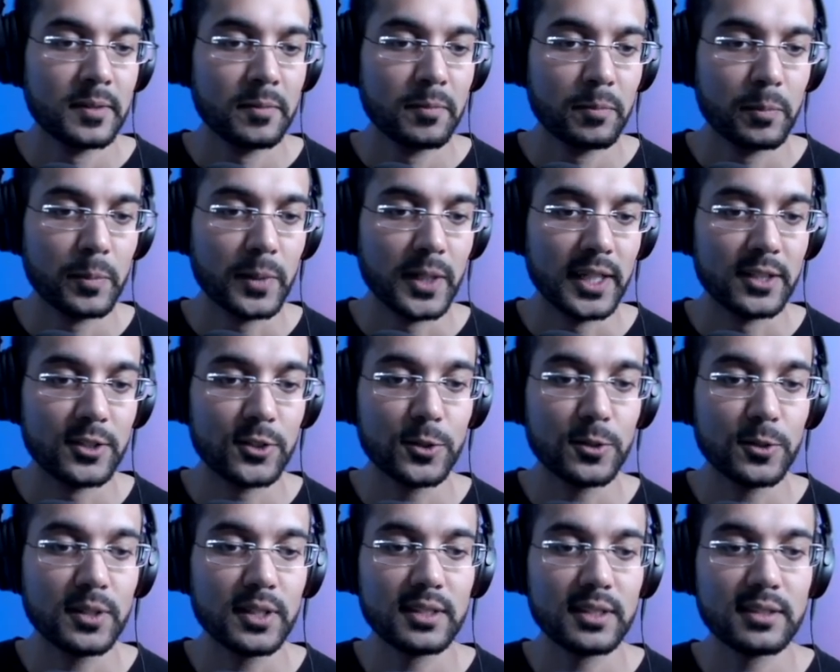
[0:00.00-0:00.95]
But as
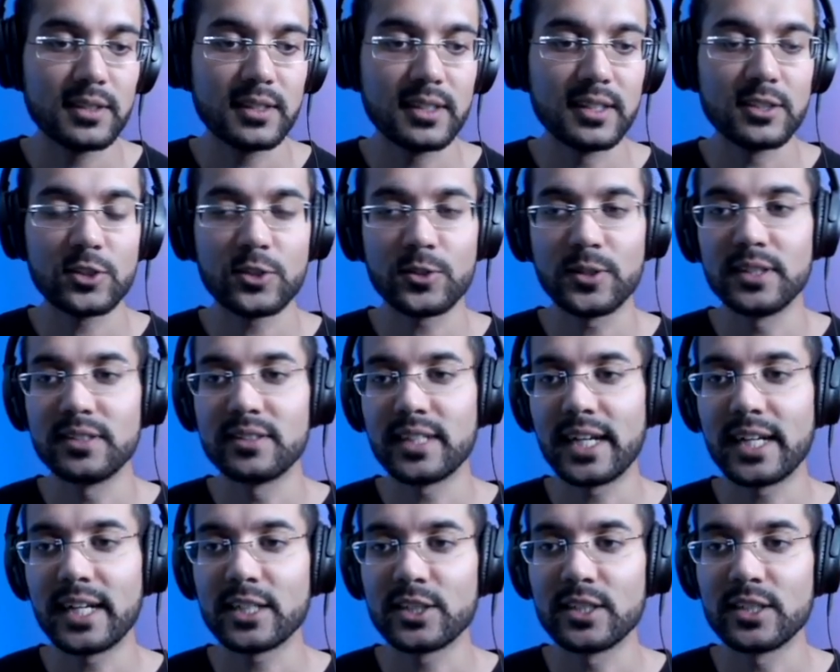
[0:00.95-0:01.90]
soon as this
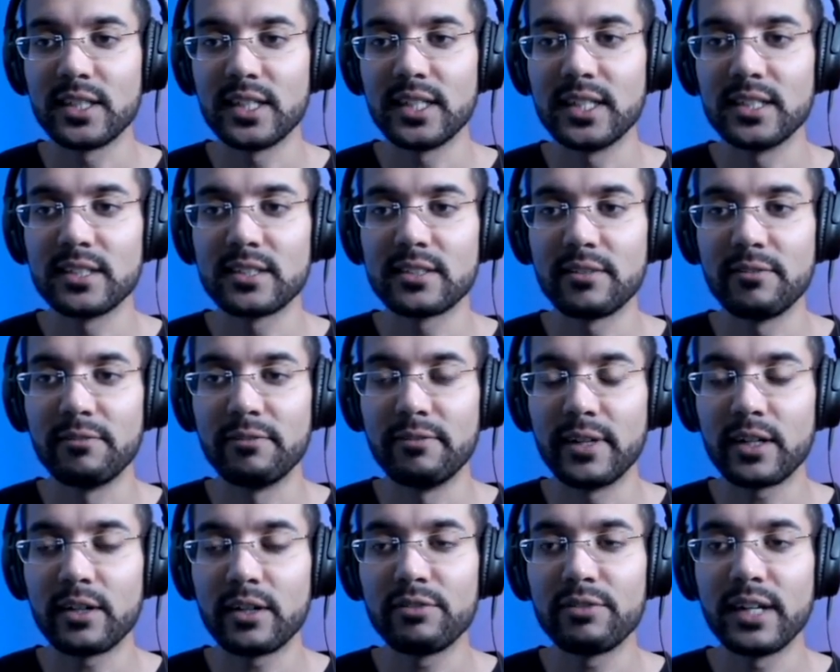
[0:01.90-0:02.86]
transaction is
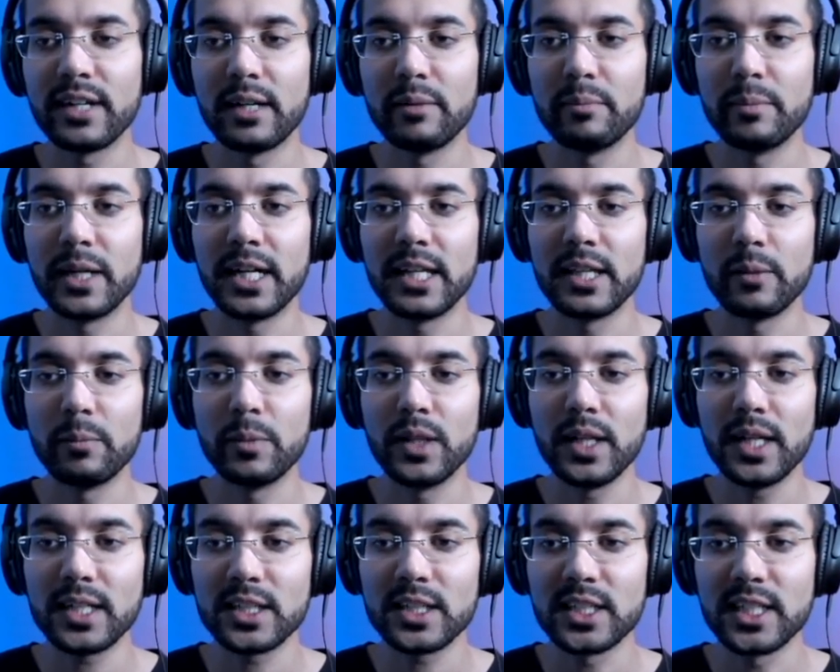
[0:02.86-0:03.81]
verified by the
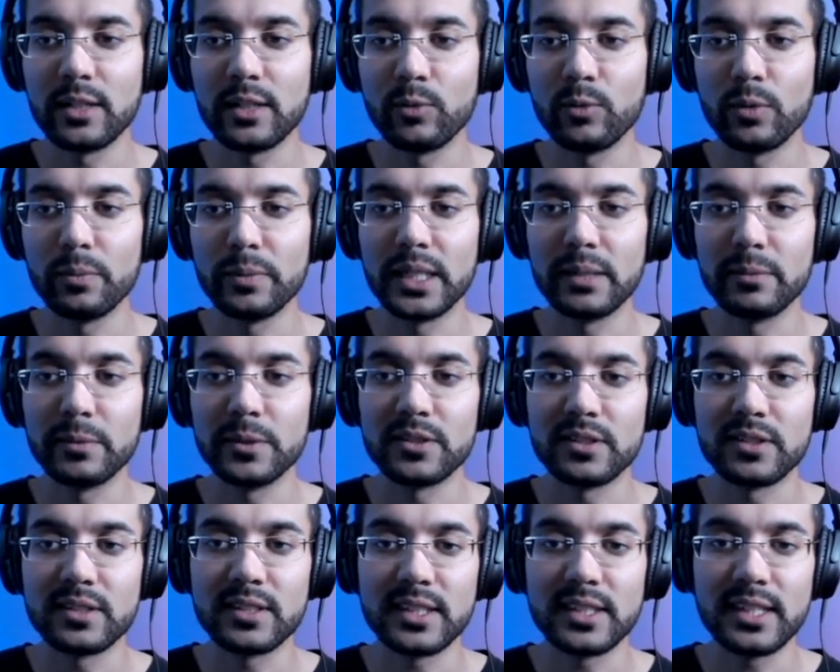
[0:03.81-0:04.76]
blockchain, we'll be able to
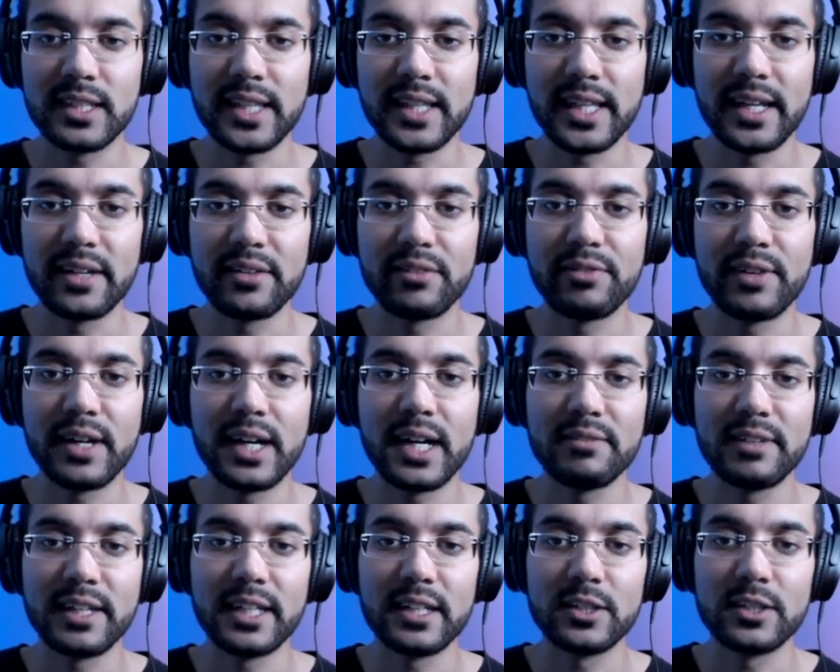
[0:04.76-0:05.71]
see that five
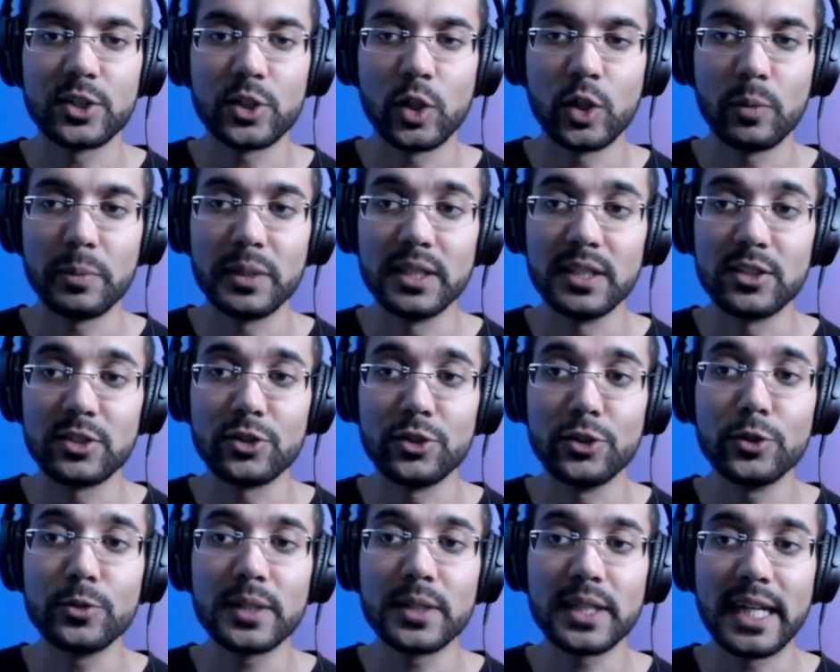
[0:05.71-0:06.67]
A D A show up in this
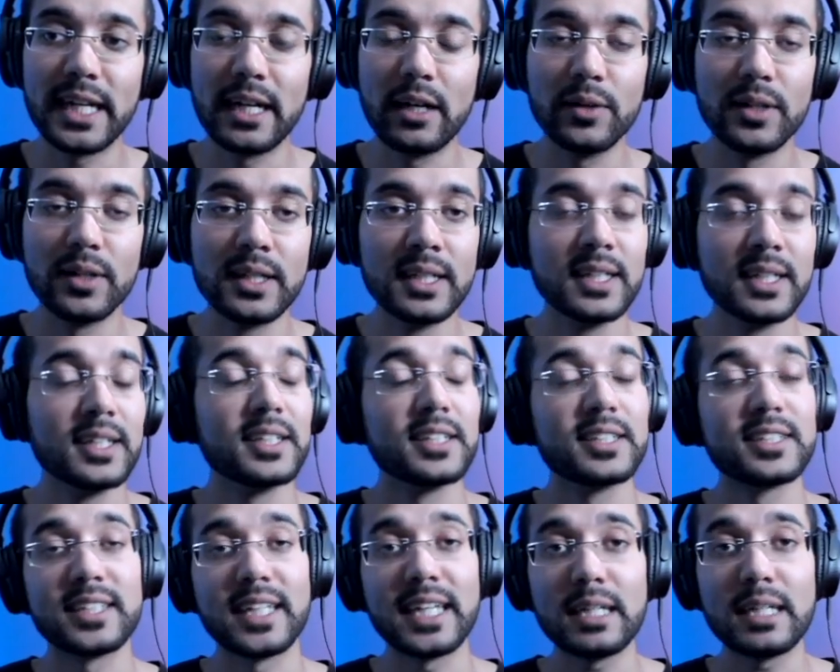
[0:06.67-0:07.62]
new account,
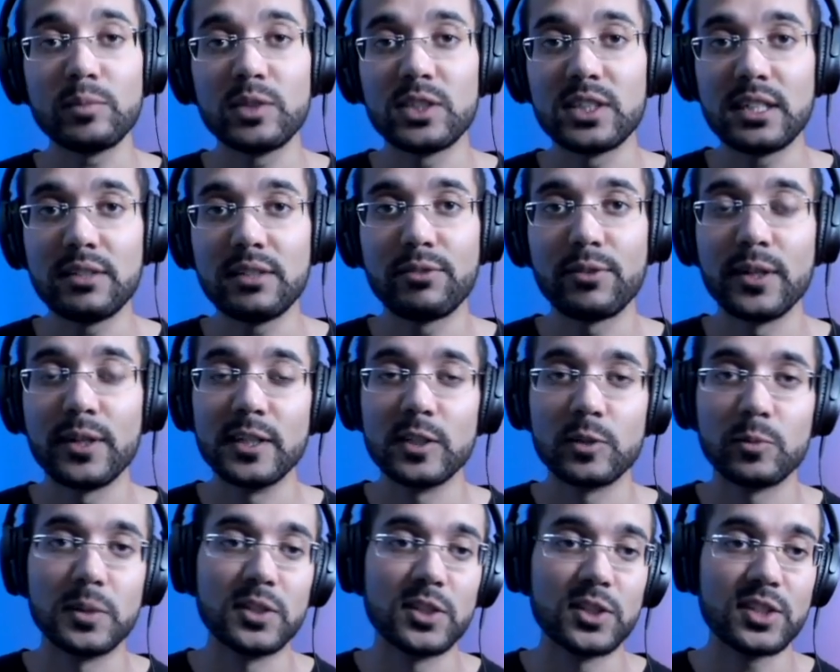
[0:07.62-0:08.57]
same seed phrase,
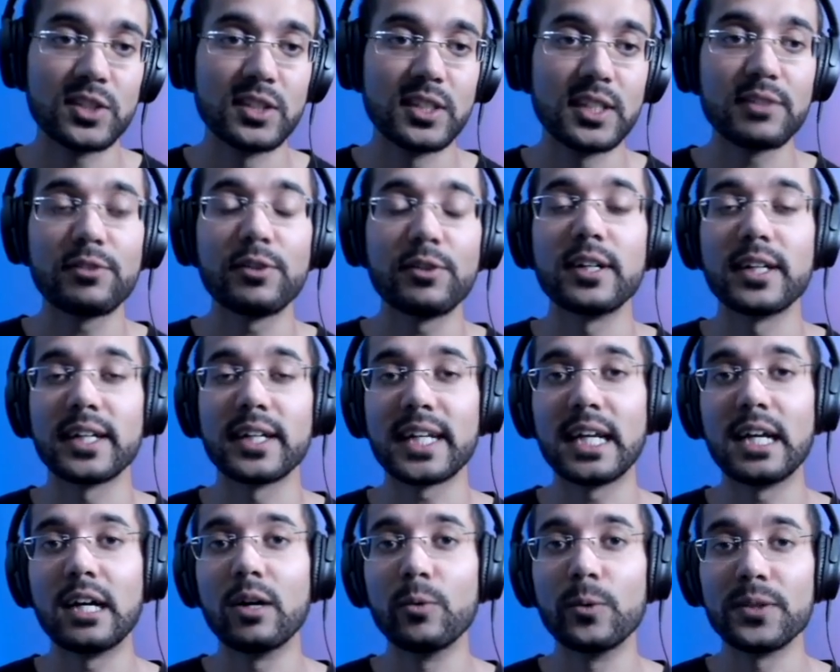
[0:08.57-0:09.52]
but just a different
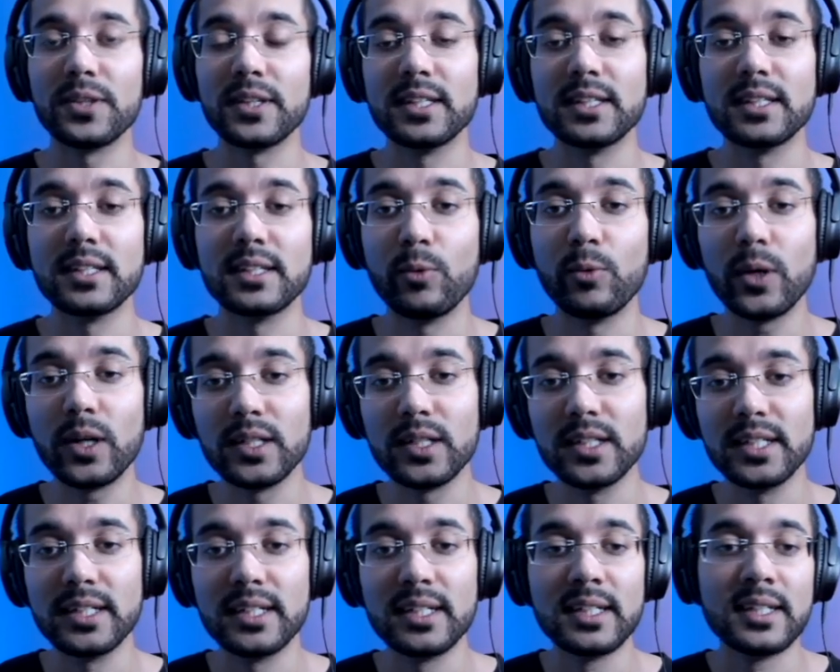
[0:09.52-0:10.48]
account within the
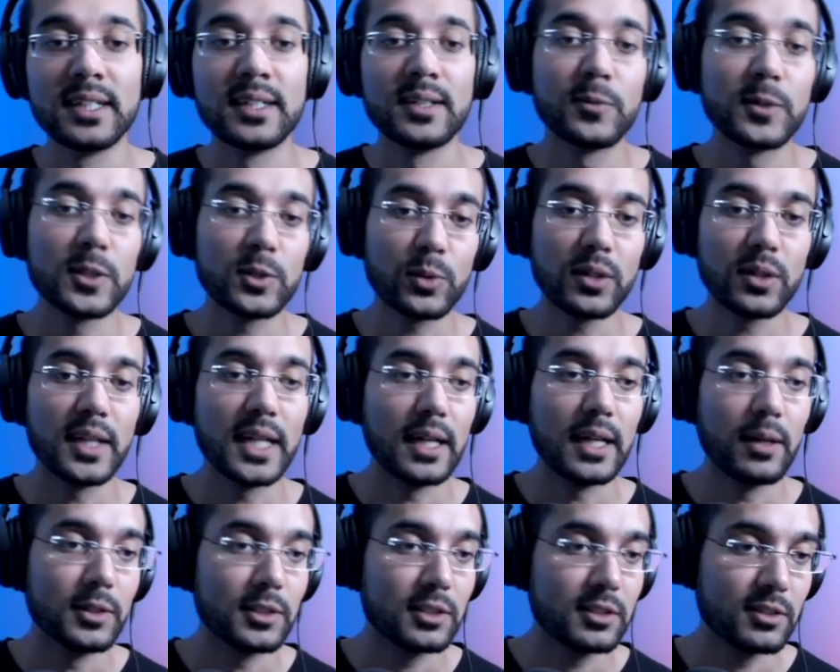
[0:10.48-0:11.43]
wallet, which would allow
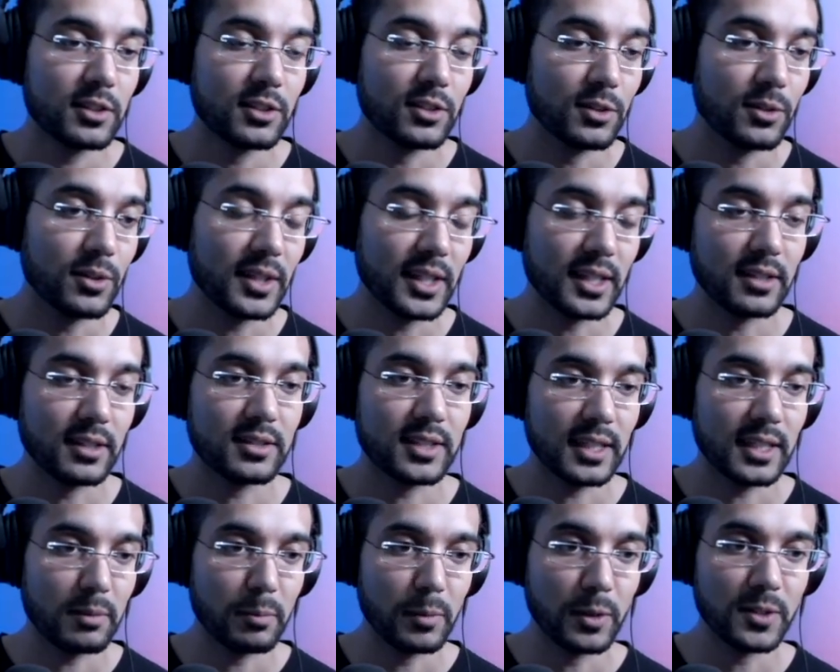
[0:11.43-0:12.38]
us to do things like
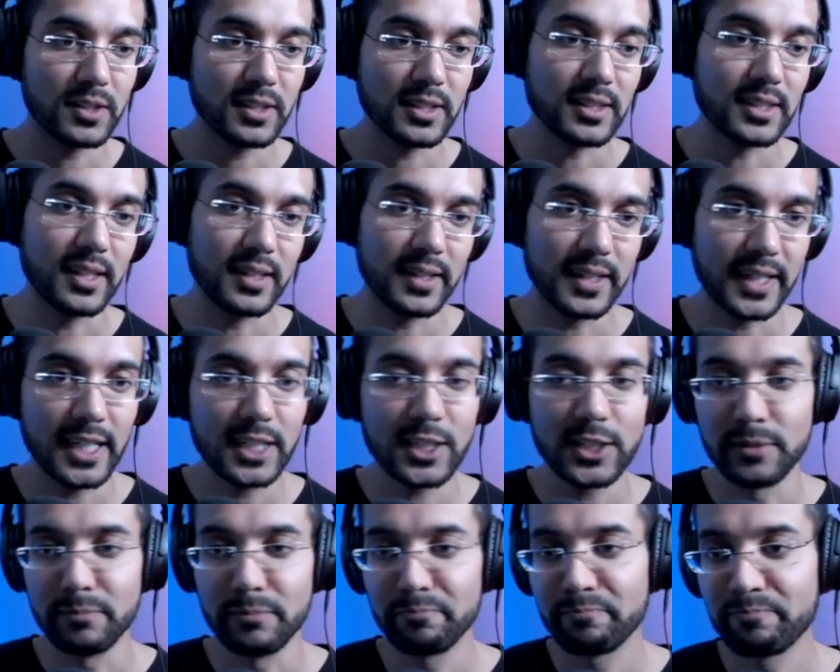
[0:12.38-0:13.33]

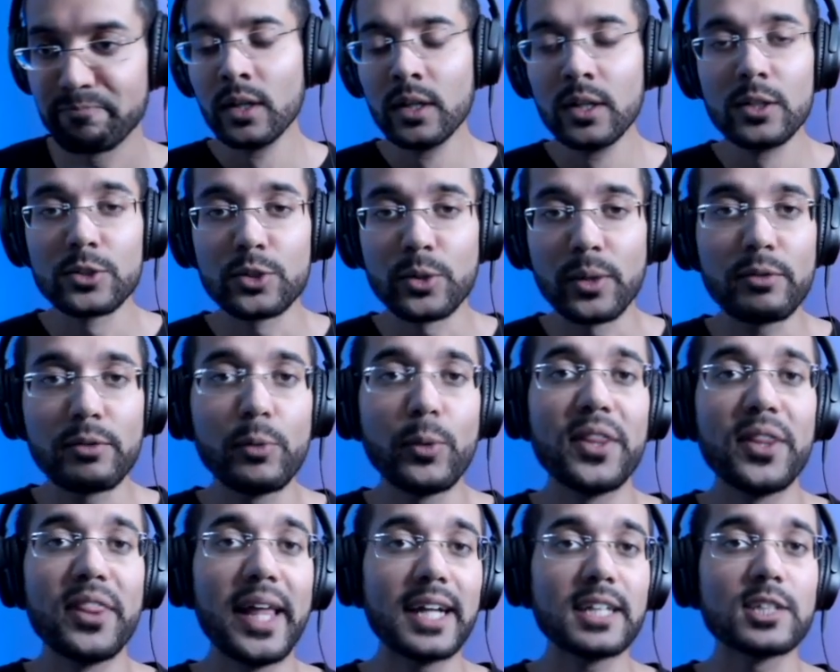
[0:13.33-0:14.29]
multi-delegation. So everyone,
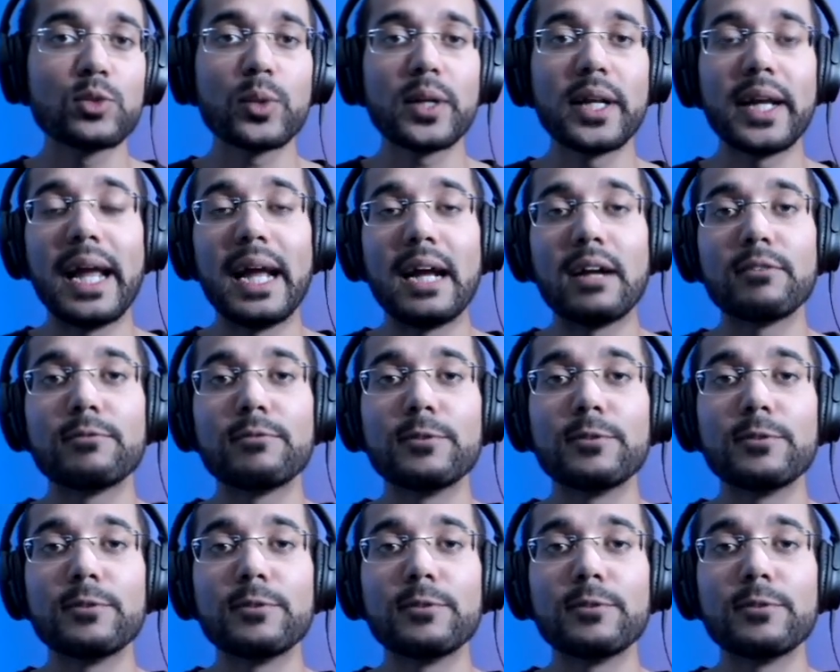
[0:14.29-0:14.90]
that is what I have for